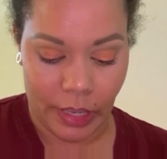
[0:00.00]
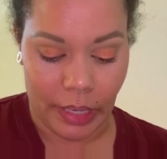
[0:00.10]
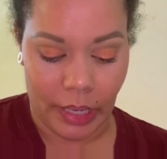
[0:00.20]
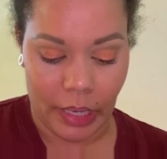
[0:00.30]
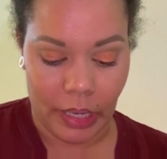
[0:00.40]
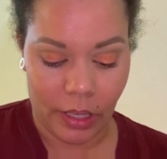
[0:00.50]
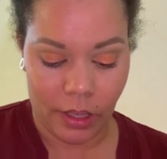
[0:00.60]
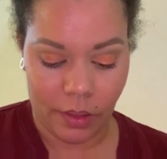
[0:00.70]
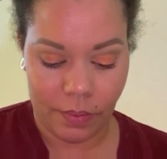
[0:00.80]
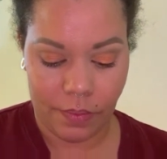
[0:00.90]

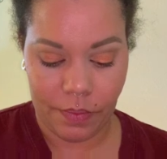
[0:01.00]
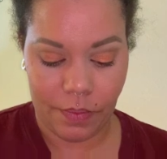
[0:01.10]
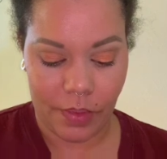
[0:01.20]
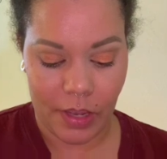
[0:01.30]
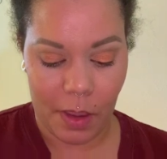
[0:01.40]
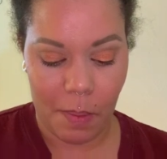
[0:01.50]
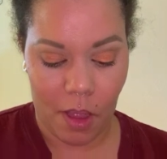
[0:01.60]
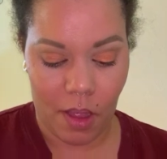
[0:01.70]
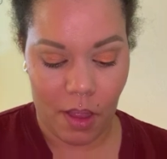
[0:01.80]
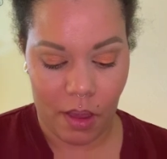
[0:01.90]
Ah!
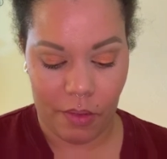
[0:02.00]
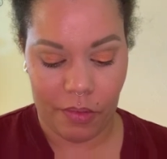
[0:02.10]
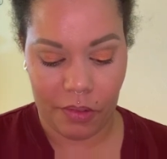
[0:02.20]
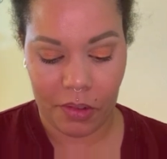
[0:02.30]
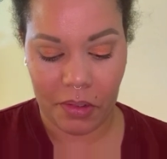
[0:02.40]
Come off.